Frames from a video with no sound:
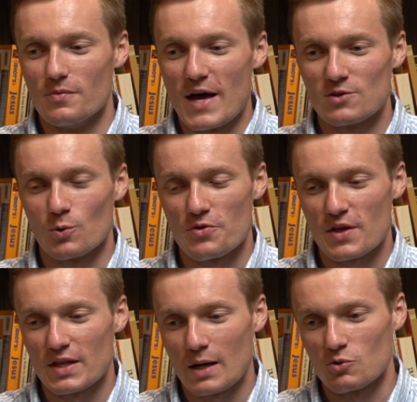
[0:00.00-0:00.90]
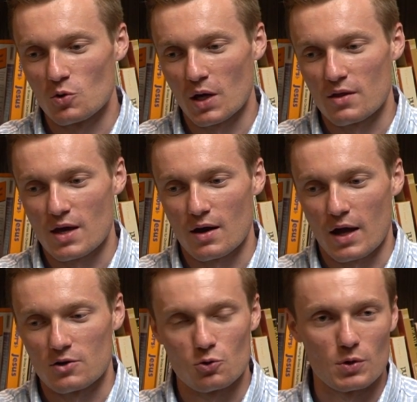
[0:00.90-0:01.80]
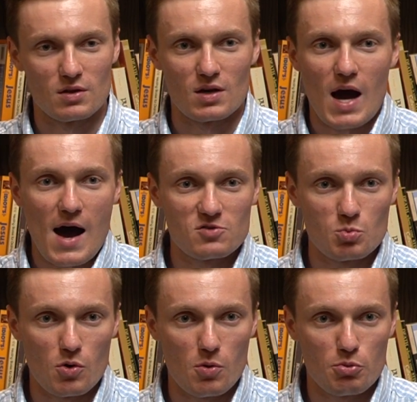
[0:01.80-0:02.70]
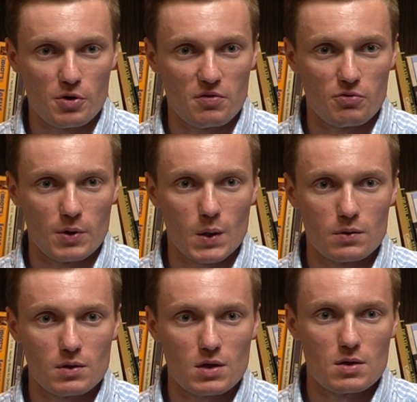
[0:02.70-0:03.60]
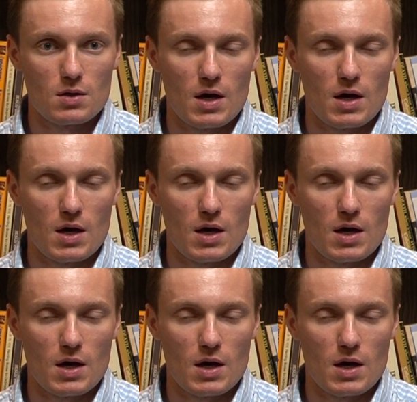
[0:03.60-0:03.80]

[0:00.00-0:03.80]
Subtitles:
That's one thing that I'm doing, and then I do read the gospel pretty frequently.